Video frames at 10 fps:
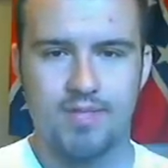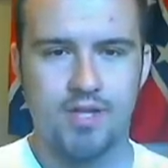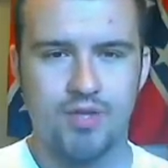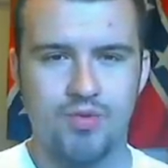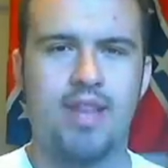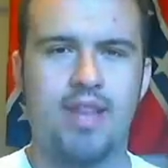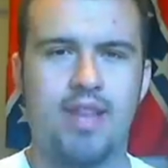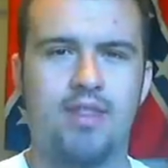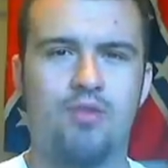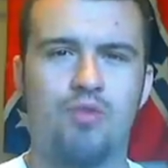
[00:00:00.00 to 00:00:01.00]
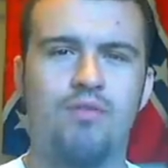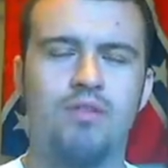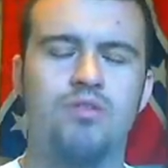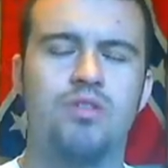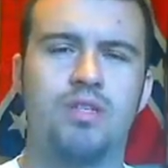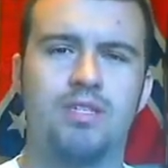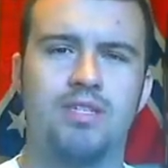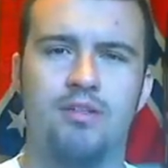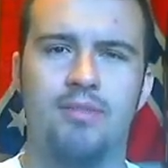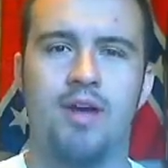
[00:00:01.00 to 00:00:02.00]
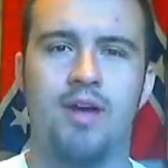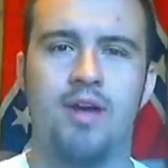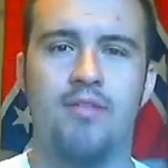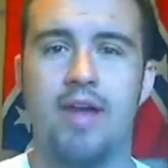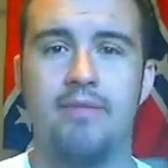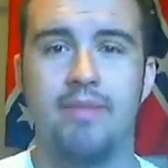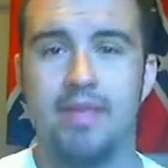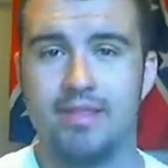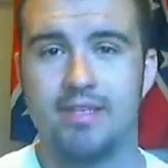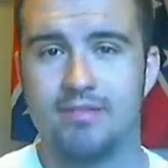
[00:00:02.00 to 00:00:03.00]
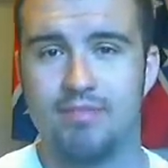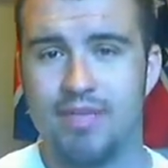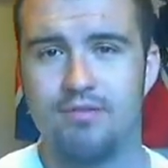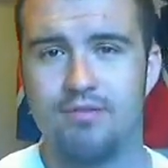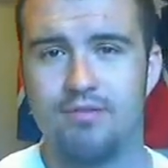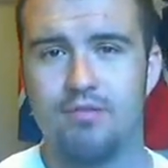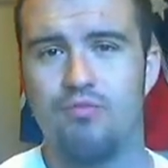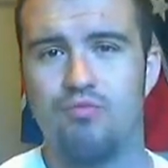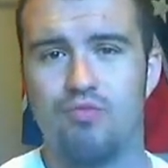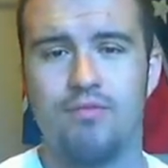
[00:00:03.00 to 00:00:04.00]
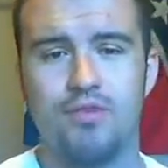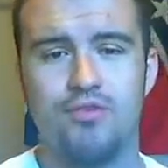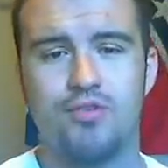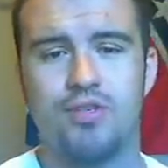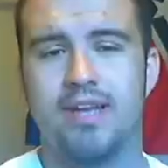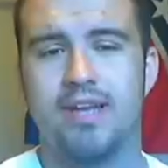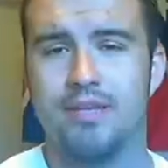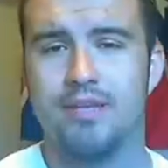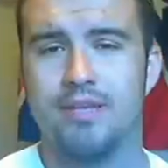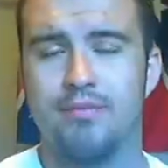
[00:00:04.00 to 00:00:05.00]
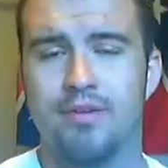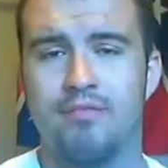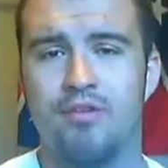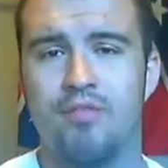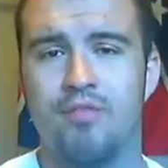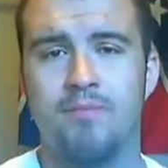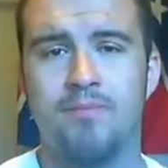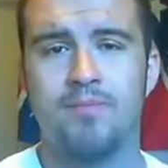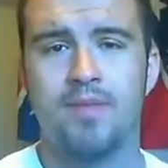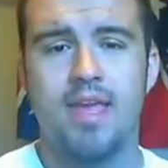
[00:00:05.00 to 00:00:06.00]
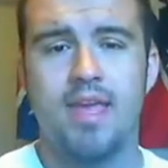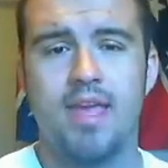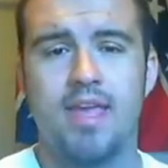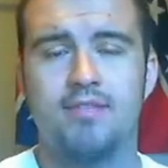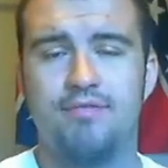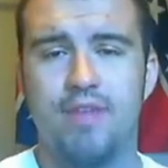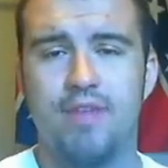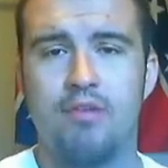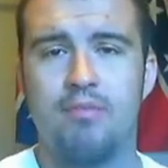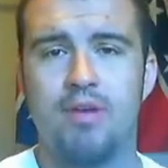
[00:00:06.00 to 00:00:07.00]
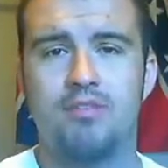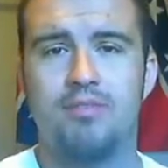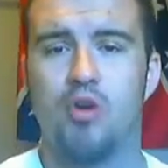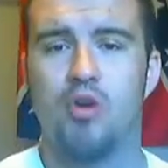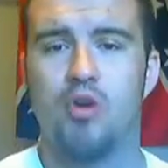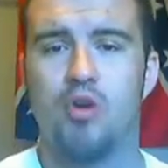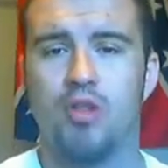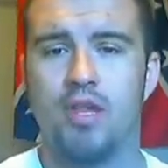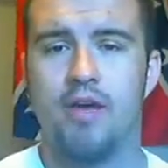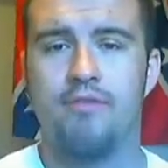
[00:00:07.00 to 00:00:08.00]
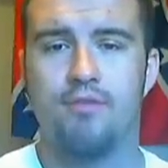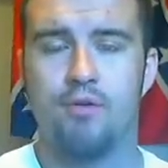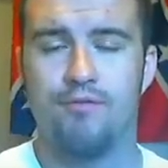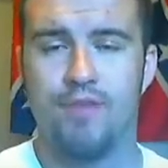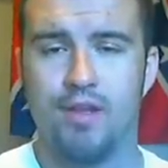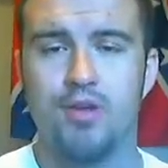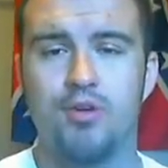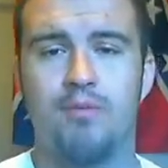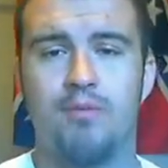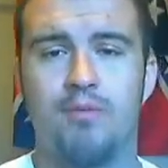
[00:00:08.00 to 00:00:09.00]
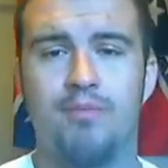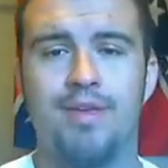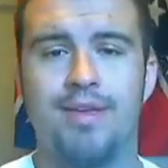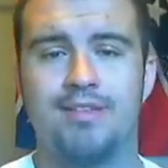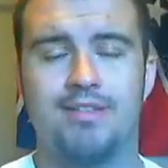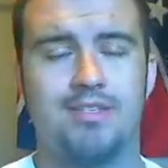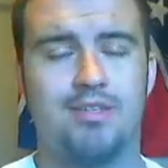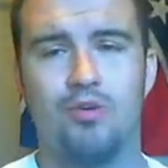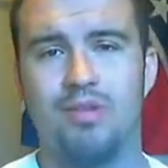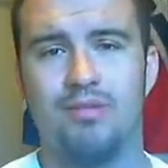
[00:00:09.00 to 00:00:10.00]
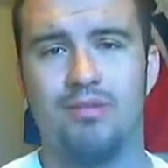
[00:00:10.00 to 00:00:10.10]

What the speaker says: tell you that the revolution is still about love, I mean this peaceful revolution that is the liberty movement is very much about our love for fellow human beings. It's the whole